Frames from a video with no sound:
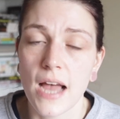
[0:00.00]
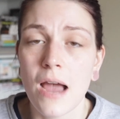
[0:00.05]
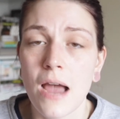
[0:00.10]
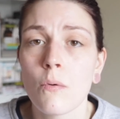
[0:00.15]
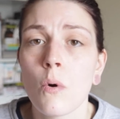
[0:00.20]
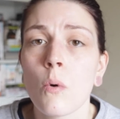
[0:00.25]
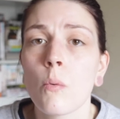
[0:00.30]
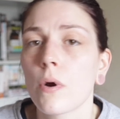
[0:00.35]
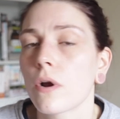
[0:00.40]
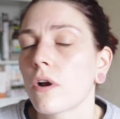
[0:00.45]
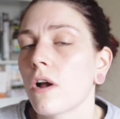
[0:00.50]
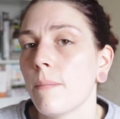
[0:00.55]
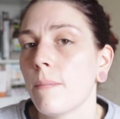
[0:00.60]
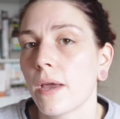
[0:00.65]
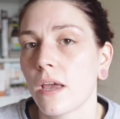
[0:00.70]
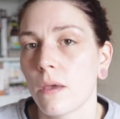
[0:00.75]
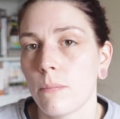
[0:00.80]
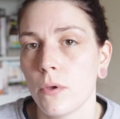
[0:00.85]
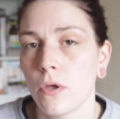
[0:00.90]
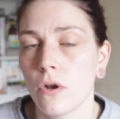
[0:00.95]
I will work on my
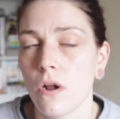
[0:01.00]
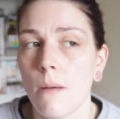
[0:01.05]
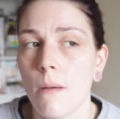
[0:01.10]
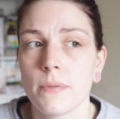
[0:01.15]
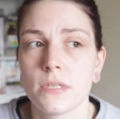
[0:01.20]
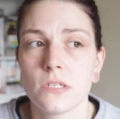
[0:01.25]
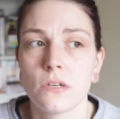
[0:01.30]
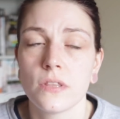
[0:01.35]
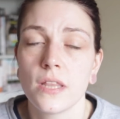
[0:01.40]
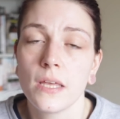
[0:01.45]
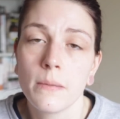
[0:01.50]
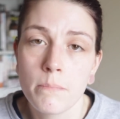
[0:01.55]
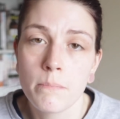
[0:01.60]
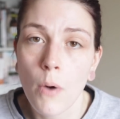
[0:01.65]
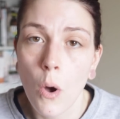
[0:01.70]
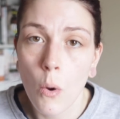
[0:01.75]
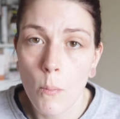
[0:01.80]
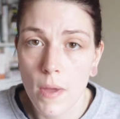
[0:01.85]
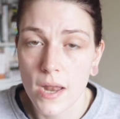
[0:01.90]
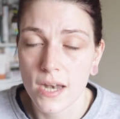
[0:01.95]
computer up until the
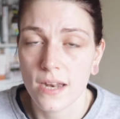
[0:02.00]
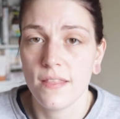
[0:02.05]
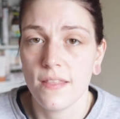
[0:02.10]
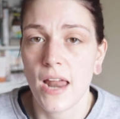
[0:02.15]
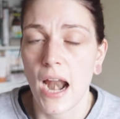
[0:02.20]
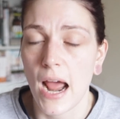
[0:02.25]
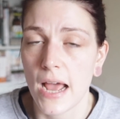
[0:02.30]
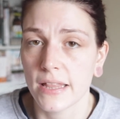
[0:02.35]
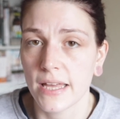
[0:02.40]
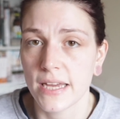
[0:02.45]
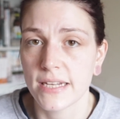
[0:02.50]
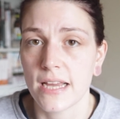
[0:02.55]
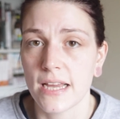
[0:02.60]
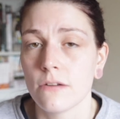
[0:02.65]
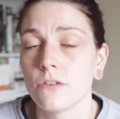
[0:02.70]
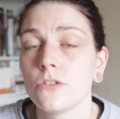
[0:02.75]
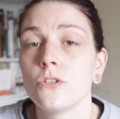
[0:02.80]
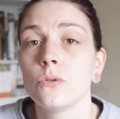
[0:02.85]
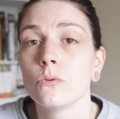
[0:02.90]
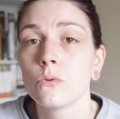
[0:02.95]
moment that I lay
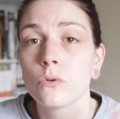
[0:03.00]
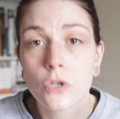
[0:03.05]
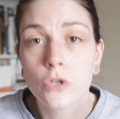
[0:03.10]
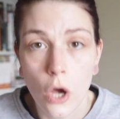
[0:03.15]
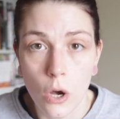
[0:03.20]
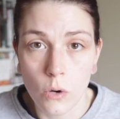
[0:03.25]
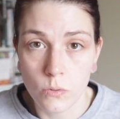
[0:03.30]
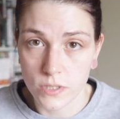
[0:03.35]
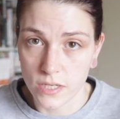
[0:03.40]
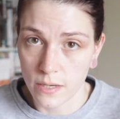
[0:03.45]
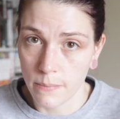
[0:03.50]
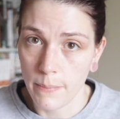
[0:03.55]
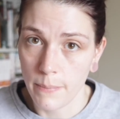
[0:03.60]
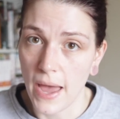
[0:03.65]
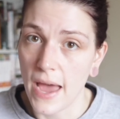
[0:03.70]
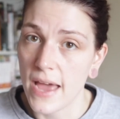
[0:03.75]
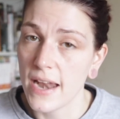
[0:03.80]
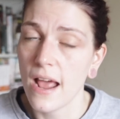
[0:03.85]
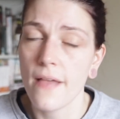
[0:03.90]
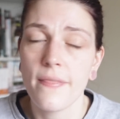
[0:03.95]
down to go to
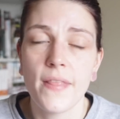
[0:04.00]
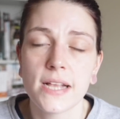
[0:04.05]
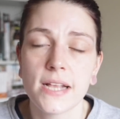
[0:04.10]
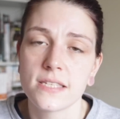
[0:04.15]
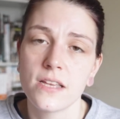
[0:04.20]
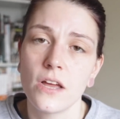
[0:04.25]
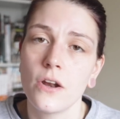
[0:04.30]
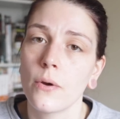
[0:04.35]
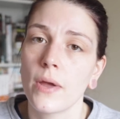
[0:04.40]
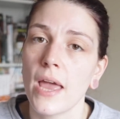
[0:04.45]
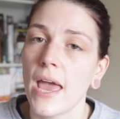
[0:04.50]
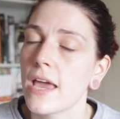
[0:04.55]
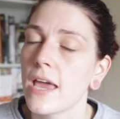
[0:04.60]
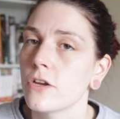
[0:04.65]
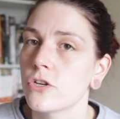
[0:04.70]
bed and that's not okay.